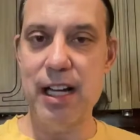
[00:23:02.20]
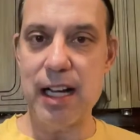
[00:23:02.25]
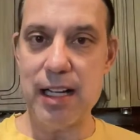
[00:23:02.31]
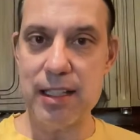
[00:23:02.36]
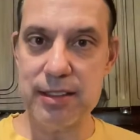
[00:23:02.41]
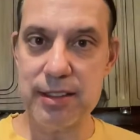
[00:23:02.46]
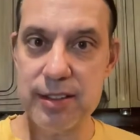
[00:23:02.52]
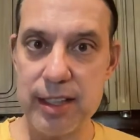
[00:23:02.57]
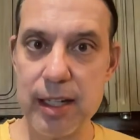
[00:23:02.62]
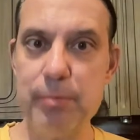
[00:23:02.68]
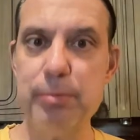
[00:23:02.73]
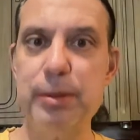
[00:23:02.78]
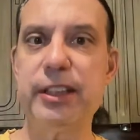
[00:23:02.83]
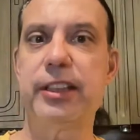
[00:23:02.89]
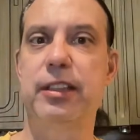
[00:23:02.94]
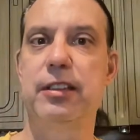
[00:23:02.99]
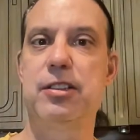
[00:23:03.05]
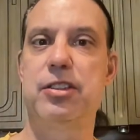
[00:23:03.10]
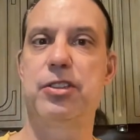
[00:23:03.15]

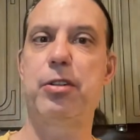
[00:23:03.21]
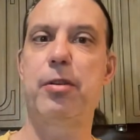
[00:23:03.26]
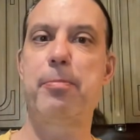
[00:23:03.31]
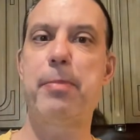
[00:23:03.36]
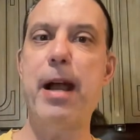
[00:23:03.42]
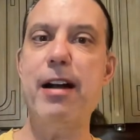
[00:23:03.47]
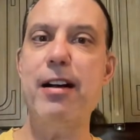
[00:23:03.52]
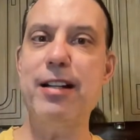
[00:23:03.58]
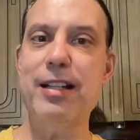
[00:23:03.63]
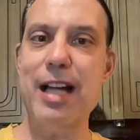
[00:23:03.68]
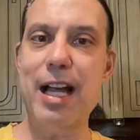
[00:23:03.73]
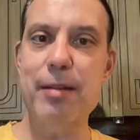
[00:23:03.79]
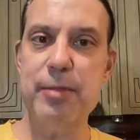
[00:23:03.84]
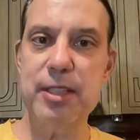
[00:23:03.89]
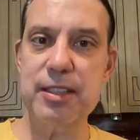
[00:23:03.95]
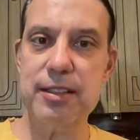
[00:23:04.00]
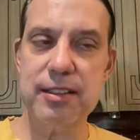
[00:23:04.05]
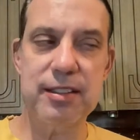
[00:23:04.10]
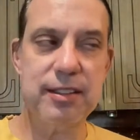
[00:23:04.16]
assumptions. Your paradigm
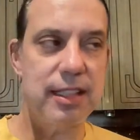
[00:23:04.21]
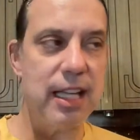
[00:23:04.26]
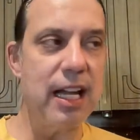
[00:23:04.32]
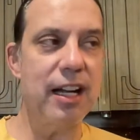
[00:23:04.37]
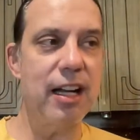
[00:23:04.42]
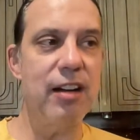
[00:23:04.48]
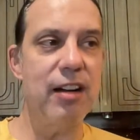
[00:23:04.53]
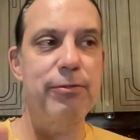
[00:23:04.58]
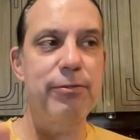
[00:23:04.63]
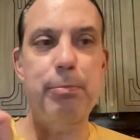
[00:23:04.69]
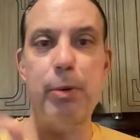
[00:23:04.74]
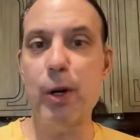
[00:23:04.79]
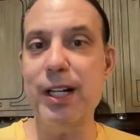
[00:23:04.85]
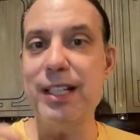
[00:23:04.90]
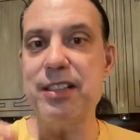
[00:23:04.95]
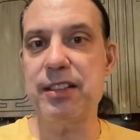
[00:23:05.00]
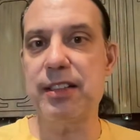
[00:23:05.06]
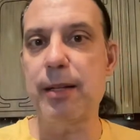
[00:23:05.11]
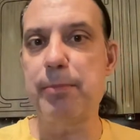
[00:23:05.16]
is a set of
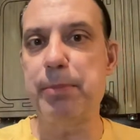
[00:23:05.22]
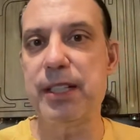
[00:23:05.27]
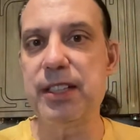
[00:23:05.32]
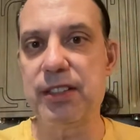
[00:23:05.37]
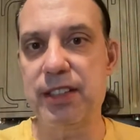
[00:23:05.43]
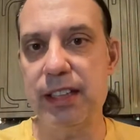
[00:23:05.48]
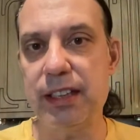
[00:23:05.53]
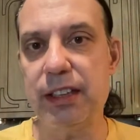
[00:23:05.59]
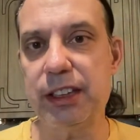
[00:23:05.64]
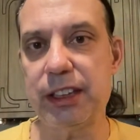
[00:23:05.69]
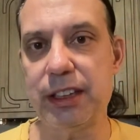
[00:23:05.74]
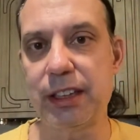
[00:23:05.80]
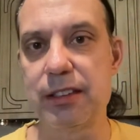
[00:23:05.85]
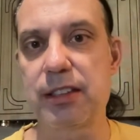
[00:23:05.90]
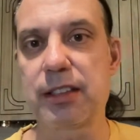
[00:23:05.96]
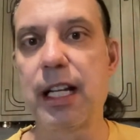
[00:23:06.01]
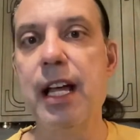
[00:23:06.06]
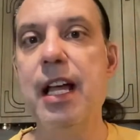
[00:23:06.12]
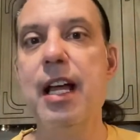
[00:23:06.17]

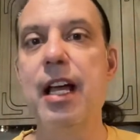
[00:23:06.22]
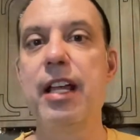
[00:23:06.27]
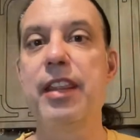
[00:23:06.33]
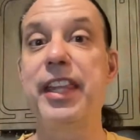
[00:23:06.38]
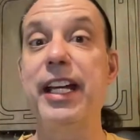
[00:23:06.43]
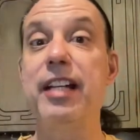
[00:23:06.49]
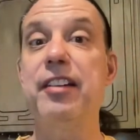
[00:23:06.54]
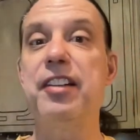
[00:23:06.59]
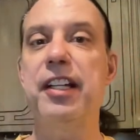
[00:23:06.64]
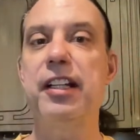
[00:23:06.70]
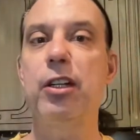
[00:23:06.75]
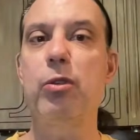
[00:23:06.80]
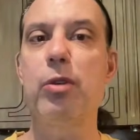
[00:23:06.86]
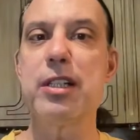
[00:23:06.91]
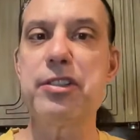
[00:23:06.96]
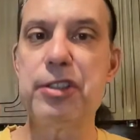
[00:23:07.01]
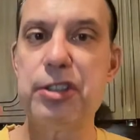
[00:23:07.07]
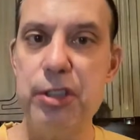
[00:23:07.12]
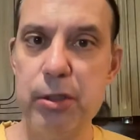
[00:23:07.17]
presuppositions, things that you
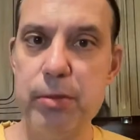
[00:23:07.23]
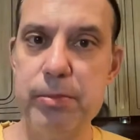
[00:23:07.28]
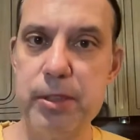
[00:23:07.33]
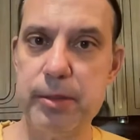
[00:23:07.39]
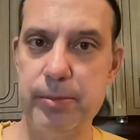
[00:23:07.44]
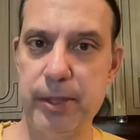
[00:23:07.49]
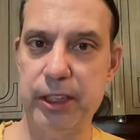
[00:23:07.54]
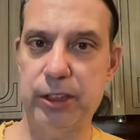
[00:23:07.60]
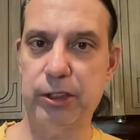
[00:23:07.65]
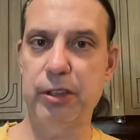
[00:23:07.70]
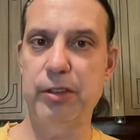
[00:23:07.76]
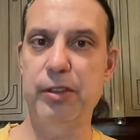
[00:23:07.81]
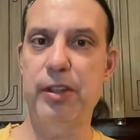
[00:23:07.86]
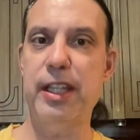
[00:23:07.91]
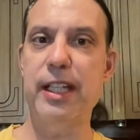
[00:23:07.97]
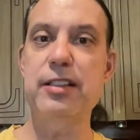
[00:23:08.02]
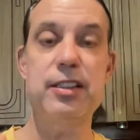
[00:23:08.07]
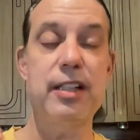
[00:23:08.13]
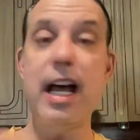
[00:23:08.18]
assume to be true,
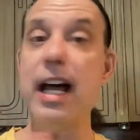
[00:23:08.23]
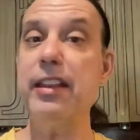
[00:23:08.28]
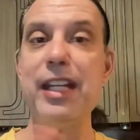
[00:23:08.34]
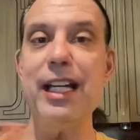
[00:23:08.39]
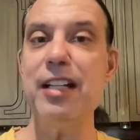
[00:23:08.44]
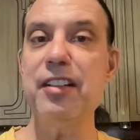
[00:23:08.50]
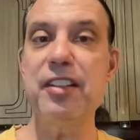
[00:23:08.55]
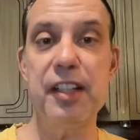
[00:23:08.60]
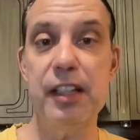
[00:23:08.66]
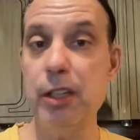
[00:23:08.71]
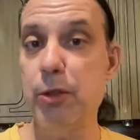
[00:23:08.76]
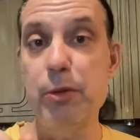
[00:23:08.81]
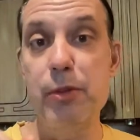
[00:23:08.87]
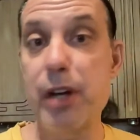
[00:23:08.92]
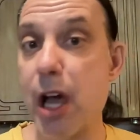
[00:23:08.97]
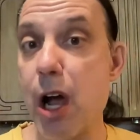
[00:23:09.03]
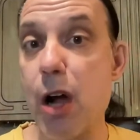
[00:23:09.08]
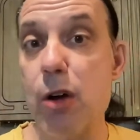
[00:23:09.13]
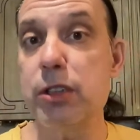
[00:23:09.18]
not things that you
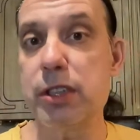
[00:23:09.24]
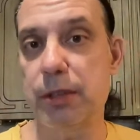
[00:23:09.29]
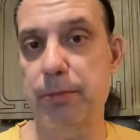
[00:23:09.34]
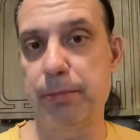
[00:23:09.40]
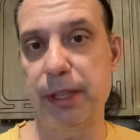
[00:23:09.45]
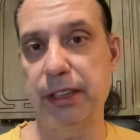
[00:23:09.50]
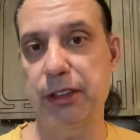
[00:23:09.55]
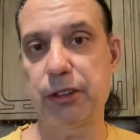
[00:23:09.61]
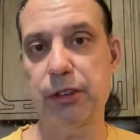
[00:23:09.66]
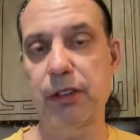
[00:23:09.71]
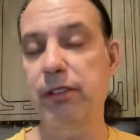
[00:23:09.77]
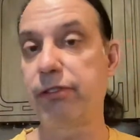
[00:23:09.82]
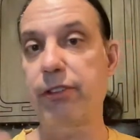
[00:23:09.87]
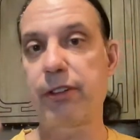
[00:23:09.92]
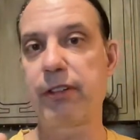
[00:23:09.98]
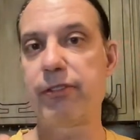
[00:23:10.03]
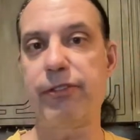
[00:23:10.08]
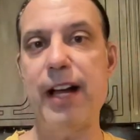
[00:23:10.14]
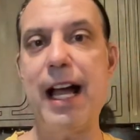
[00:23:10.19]
know to be true
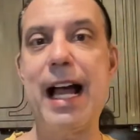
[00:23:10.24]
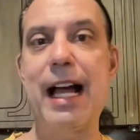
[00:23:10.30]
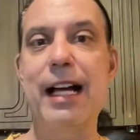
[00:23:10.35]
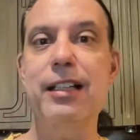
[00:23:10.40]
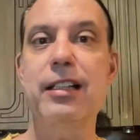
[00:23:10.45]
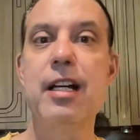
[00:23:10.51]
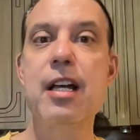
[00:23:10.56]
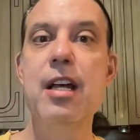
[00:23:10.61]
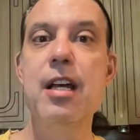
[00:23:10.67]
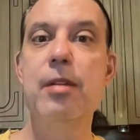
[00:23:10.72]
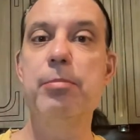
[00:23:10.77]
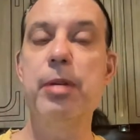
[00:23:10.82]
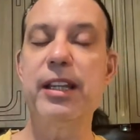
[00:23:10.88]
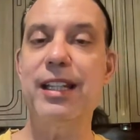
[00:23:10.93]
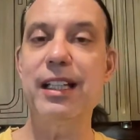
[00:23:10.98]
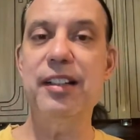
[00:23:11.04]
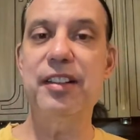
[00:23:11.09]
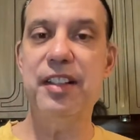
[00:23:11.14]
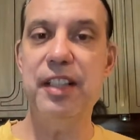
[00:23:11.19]
for a fact, but
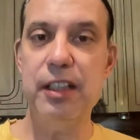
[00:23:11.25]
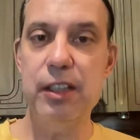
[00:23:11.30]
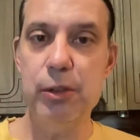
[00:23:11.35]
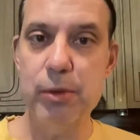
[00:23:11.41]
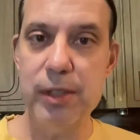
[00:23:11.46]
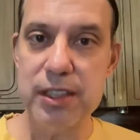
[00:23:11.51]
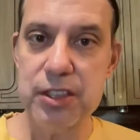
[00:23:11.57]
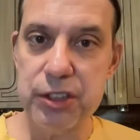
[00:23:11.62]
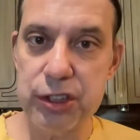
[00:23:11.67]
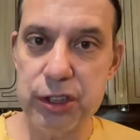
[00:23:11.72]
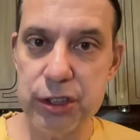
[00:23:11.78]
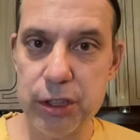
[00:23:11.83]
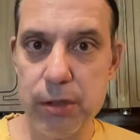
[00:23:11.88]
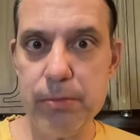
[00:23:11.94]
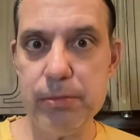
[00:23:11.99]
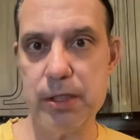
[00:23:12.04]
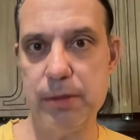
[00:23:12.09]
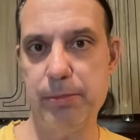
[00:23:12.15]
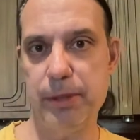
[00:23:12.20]
things that you
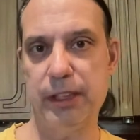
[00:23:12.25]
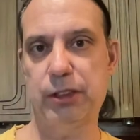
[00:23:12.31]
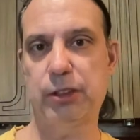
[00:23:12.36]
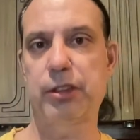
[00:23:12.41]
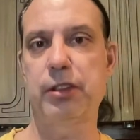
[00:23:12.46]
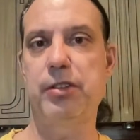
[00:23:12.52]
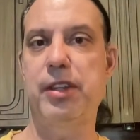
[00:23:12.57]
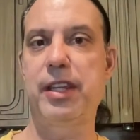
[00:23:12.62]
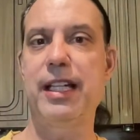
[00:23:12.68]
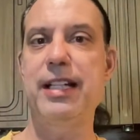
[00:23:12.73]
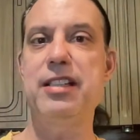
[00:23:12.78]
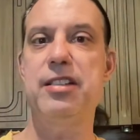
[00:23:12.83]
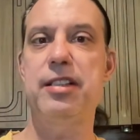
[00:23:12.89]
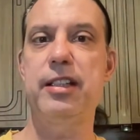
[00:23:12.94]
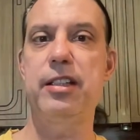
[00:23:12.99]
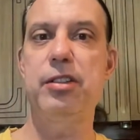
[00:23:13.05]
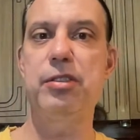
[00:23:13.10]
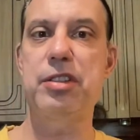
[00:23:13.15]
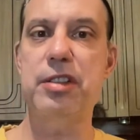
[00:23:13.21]
assume to be true, things
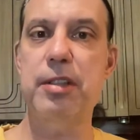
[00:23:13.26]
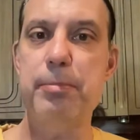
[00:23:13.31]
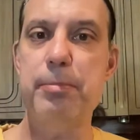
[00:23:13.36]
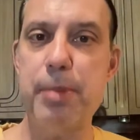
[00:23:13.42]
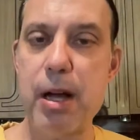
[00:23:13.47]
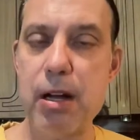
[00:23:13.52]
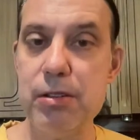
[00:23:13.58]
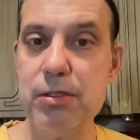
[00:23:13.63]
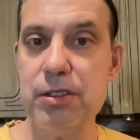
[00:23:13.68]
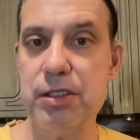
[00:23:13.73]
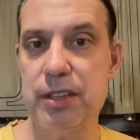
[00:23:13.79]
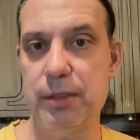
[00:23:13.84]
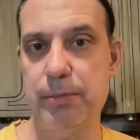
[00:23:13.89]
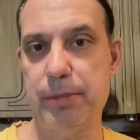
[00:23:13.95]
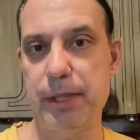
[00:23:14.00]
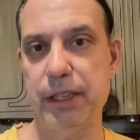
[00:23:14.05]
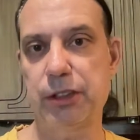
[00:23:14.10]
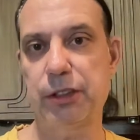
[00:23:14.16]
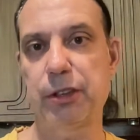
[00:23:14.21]
that you suppose to
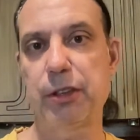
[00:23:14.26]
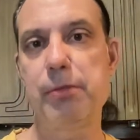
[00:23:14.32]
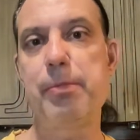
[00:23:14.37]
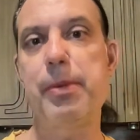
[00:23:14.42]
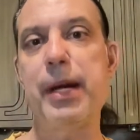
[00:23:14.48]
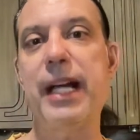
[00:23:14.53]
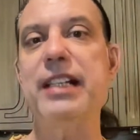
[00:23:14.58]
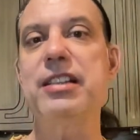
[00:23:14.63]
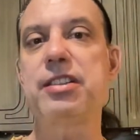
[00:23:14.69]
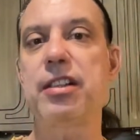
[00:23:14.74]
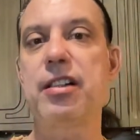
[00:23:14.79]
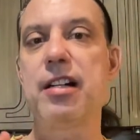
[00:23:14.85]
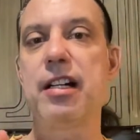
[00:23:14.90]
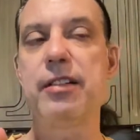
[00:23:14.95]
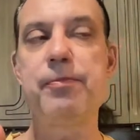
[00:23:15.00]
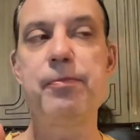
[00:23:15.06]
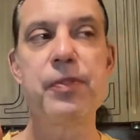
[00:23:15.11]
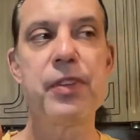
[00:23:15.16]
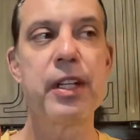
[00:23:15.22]
be true based on